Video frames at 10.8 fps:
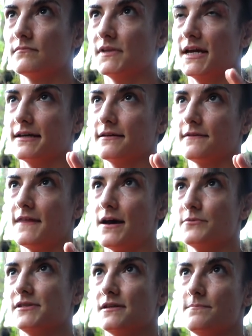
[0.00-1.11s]
like that
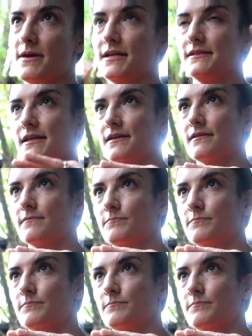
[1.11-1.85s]
was an amazing